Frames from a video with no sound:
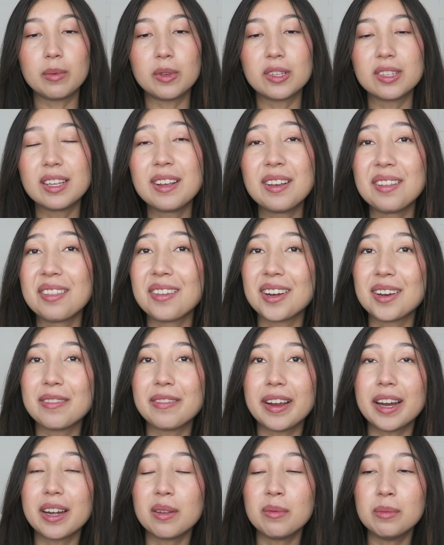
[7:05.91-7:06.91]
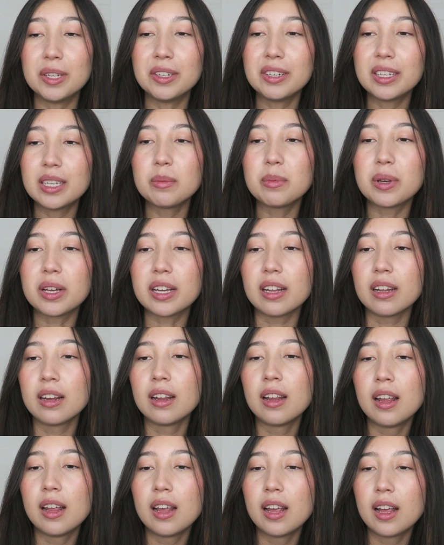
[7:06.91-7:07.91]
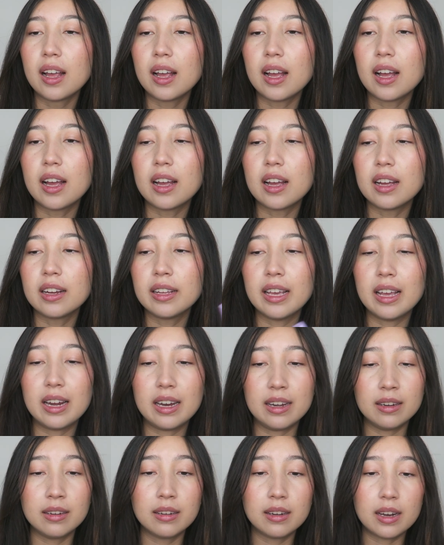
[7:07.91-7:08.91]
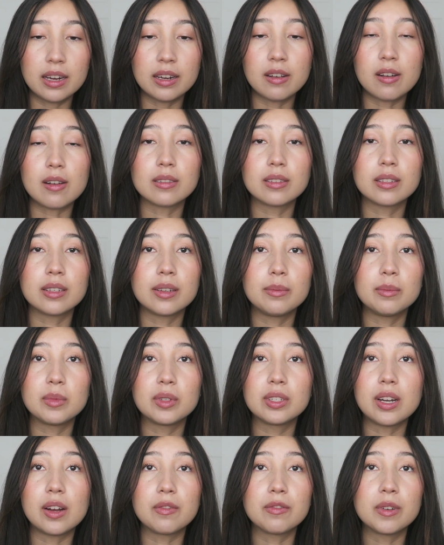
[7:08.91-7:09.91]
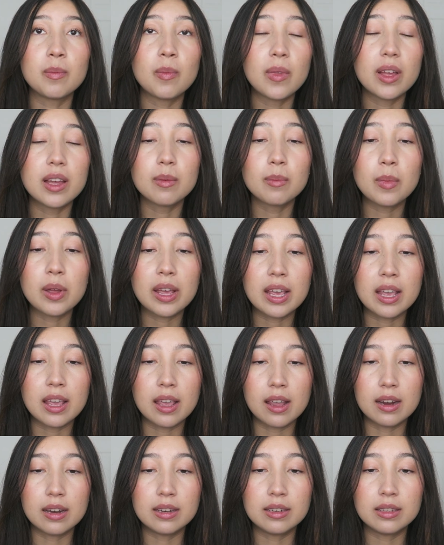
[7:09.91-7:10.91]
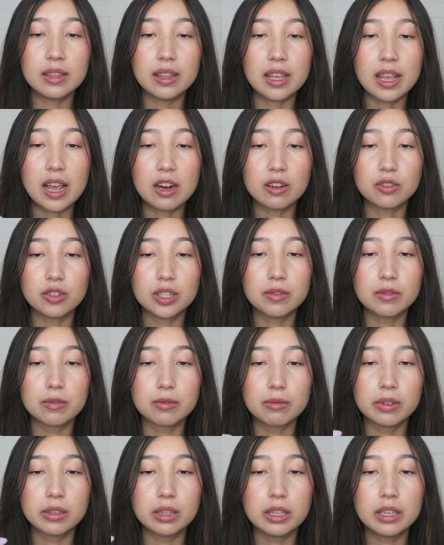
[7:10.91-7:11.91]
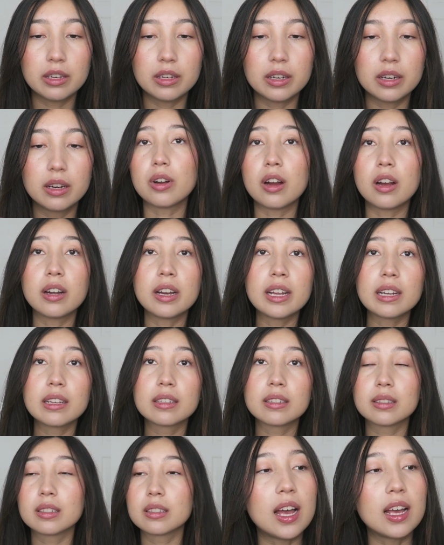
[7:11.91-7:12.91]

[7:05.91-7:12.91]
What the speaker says: I'm using a lot of Item Beauty, but again, I got some stuff from them and they actually have really good products.